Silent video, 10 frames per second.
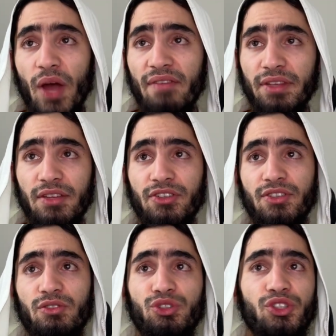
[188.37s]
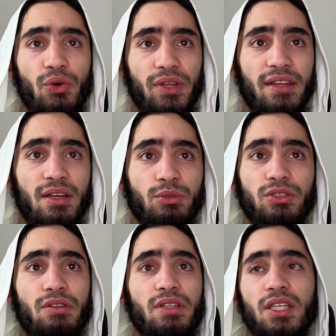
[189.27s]
evidences to show that there
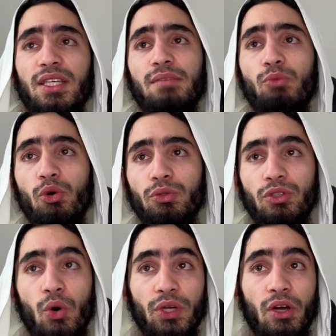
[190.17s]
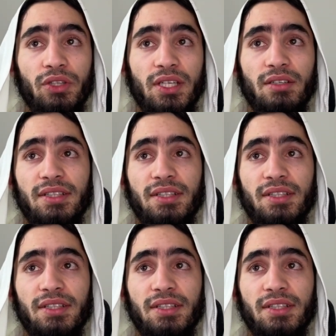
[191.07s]
was nothing immoral going on here.